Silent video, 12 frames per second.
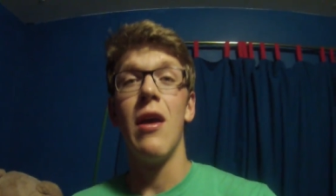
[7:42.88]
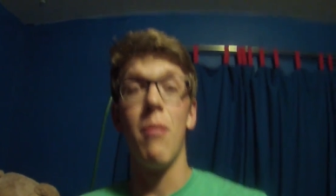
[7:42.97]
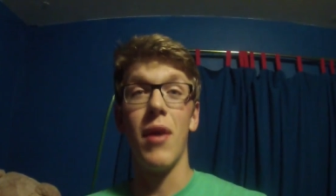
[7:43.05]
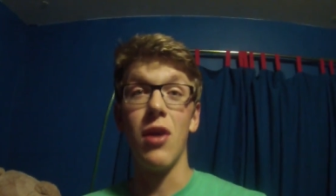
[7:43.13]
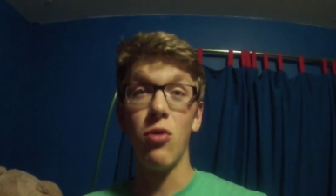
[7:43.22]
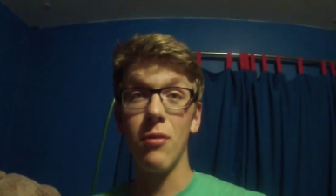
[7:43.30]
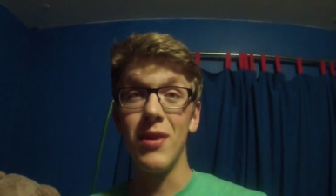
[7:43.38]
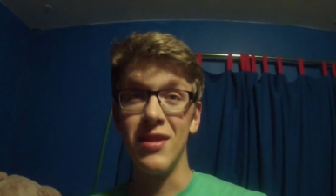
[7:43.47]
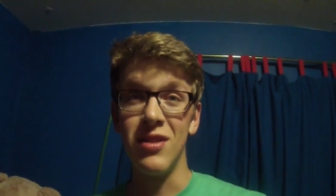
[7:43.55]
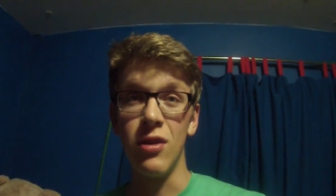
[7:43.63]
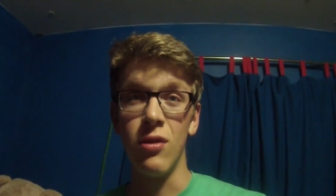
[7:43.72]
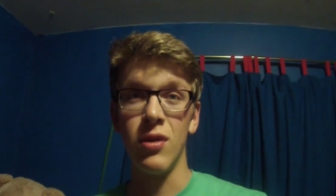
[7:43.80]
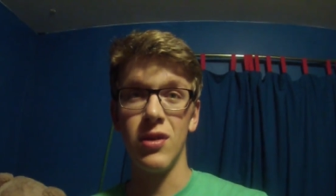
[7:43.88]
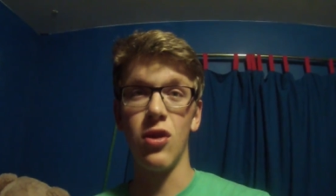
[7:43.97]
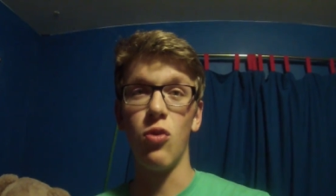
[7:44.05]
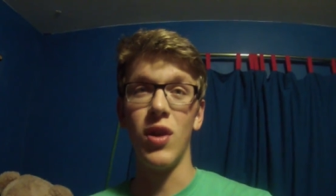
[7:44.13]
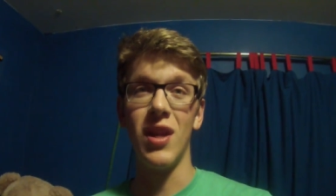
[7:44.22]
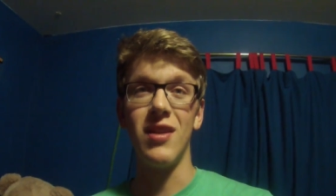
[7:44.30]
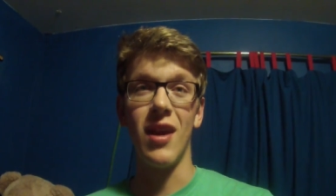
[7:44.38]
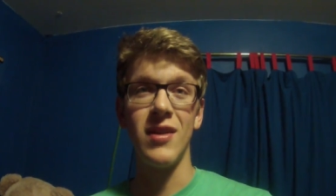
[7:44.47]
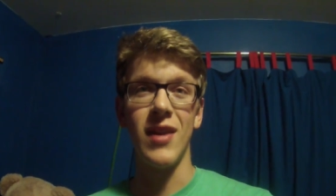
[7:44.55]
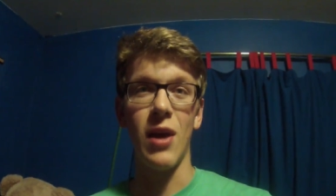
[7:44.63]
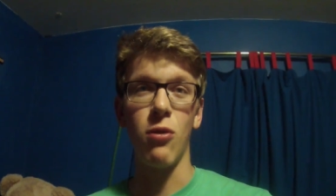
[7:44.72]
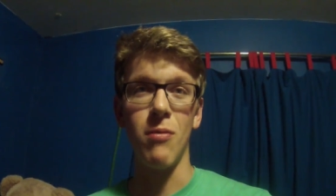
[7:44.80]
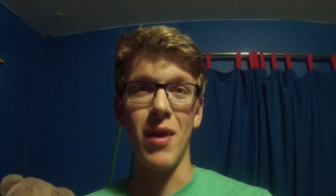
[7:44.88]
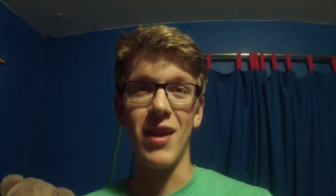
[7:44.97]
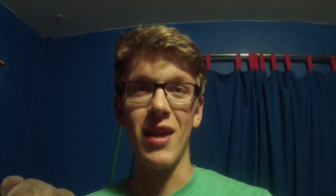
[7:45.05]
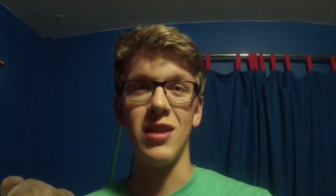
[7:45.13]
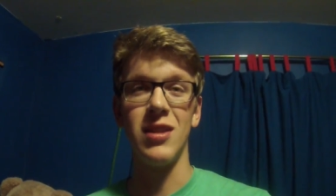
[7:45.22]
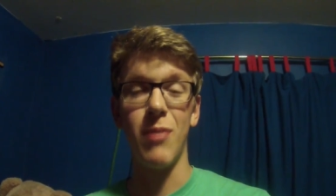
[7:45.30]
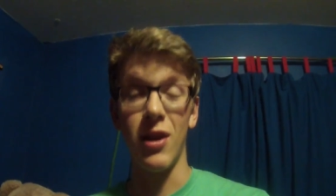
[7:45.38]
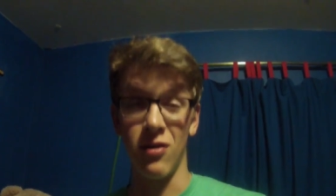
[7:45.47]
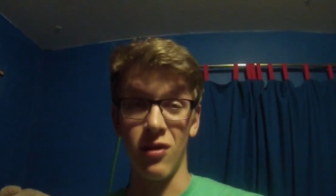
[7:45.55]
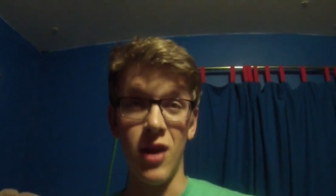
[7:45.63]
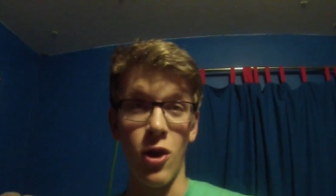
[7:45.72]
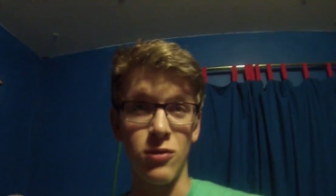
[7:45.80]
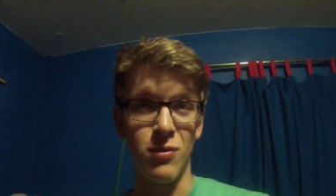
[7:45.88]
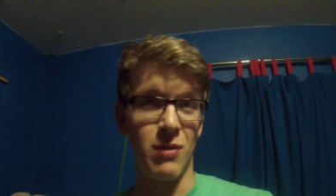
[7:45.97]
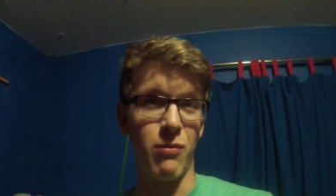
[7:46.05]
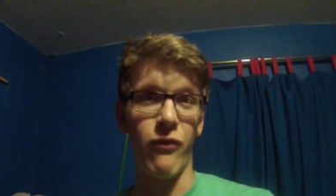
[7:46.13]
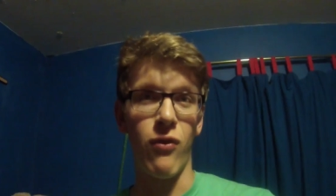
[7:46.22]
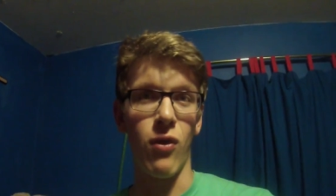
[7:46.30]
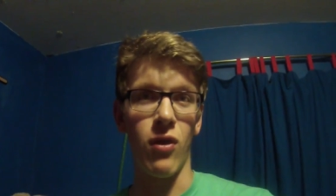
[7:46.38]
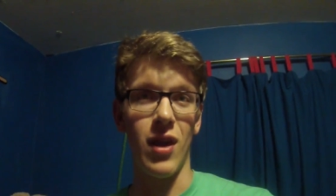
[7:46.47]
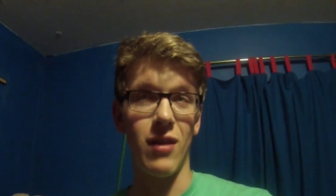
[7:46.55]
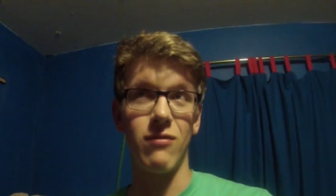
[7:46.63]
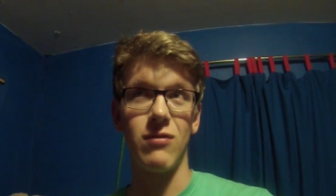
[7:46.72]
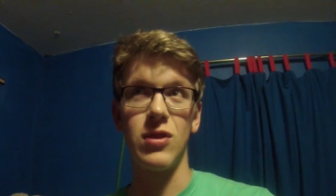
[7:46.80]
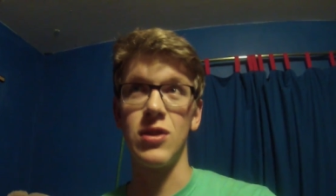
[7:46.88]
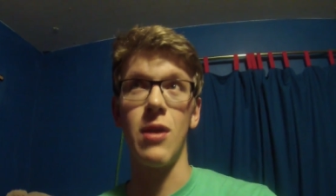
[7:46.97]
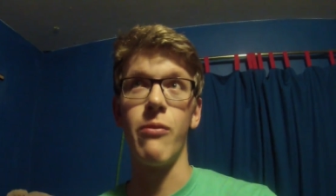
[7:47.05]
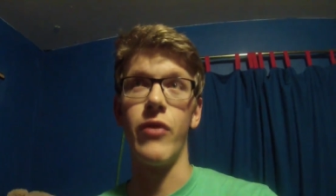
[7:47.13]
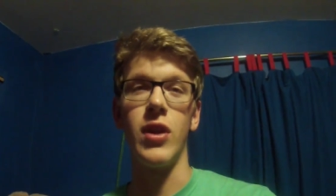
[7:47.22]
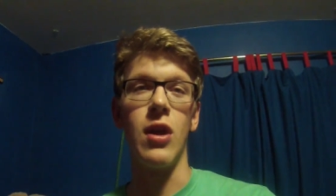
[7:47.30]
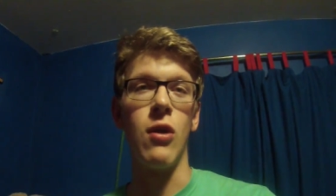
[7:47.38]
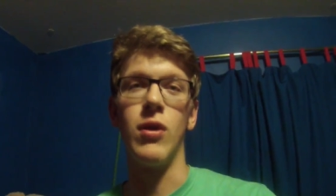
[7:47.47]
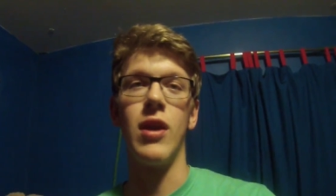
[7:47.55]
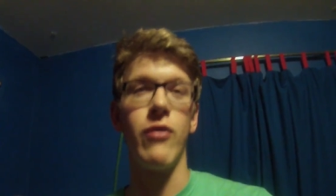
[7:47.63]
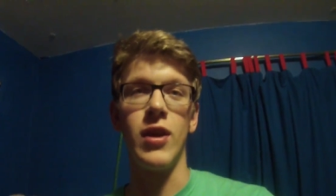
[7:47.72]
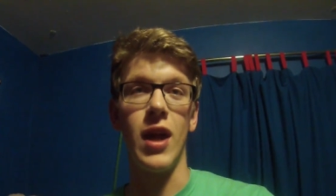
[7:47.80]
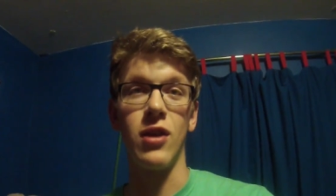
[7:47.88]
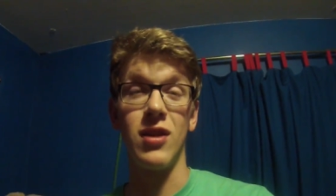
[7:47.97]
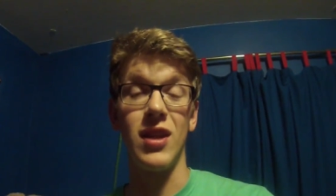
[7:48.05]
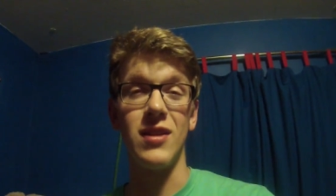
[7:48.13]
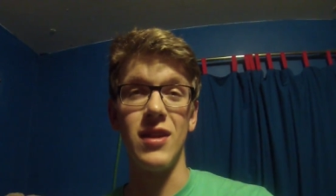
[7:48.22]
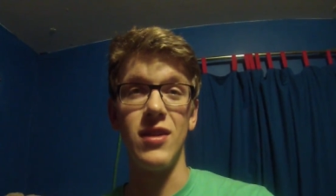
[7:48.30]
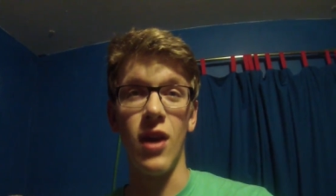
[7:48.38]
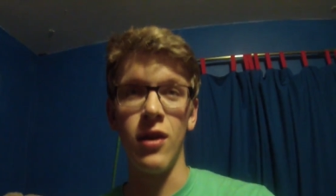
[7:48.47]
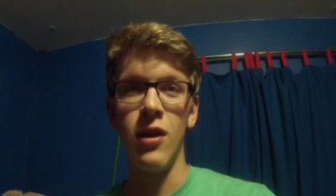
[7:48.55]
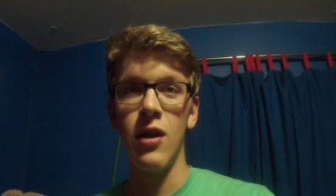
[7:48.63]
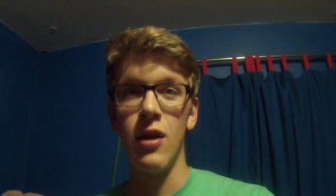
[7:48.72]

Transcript: but it will be soon. So when it does, I will make a special announcement for some video whenever he actually gets it done.